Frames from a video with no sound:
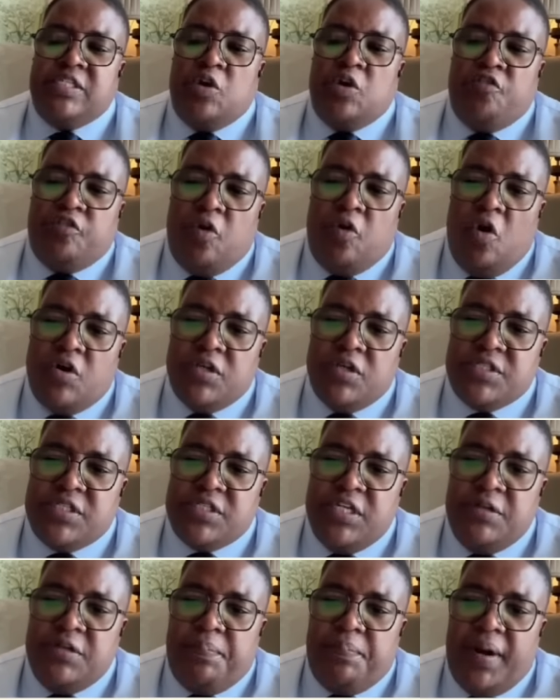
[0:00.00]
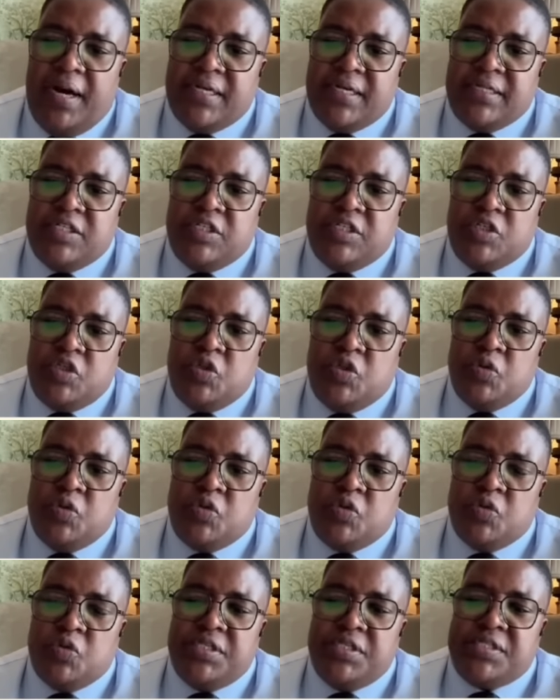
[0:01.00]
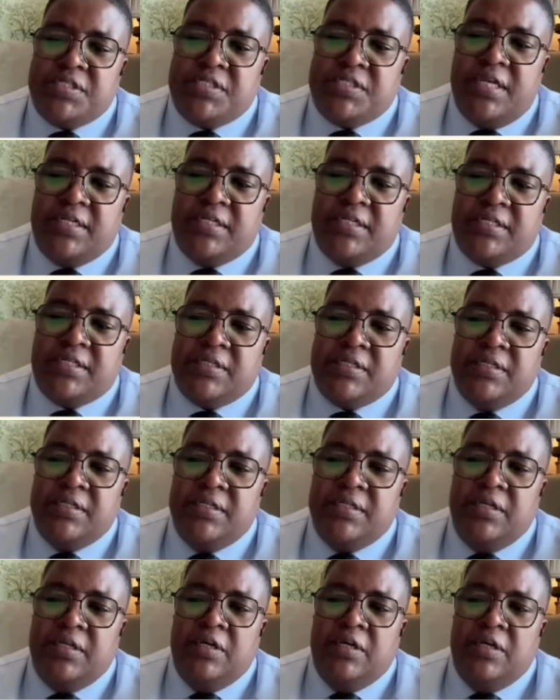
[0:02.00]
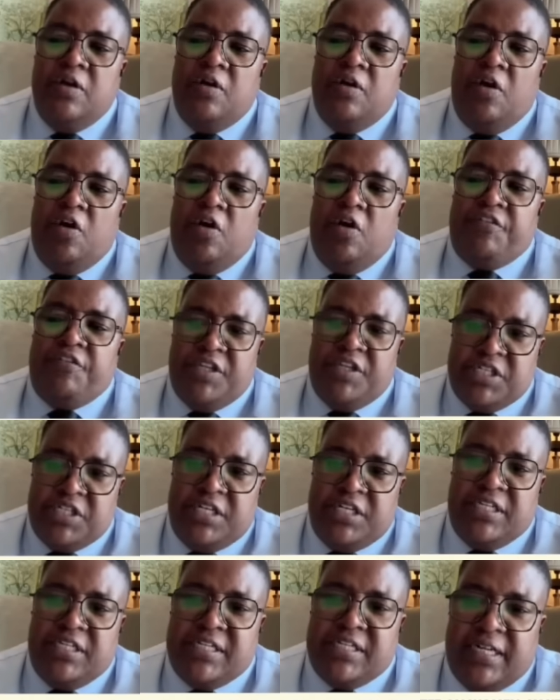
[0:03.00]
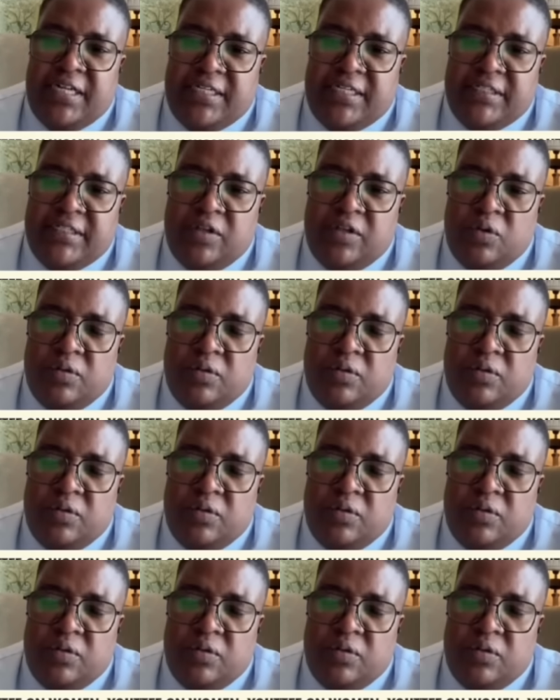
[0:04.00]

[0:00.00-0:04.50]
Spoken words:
of course, in part due to the scent of her genitalia,